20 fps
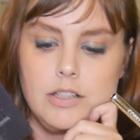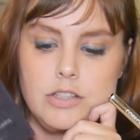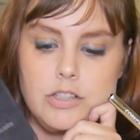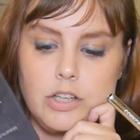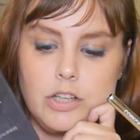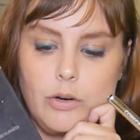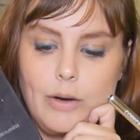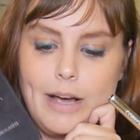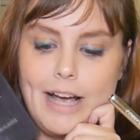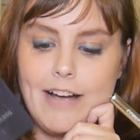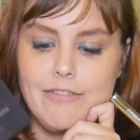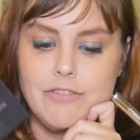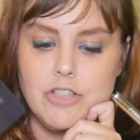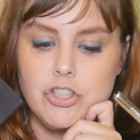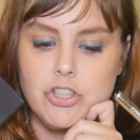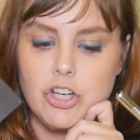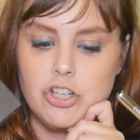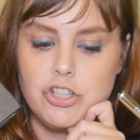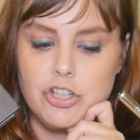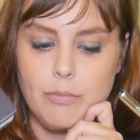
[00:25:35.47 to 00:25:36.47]
So I have
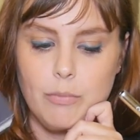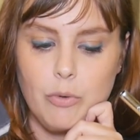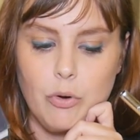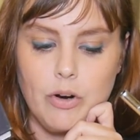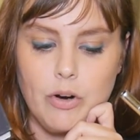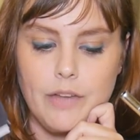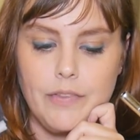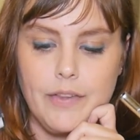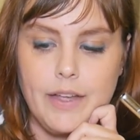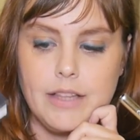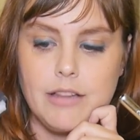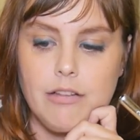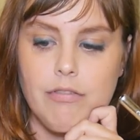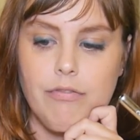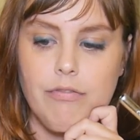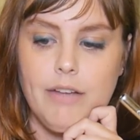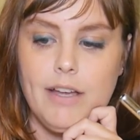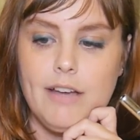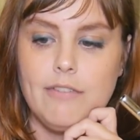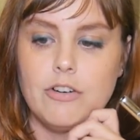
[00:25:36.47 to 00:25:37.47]
to judge it more on like the
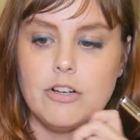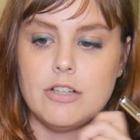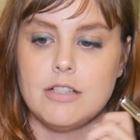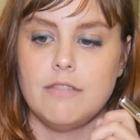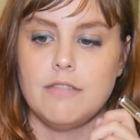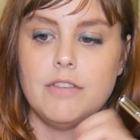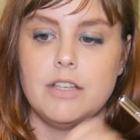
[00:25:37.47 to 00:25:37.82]
flavors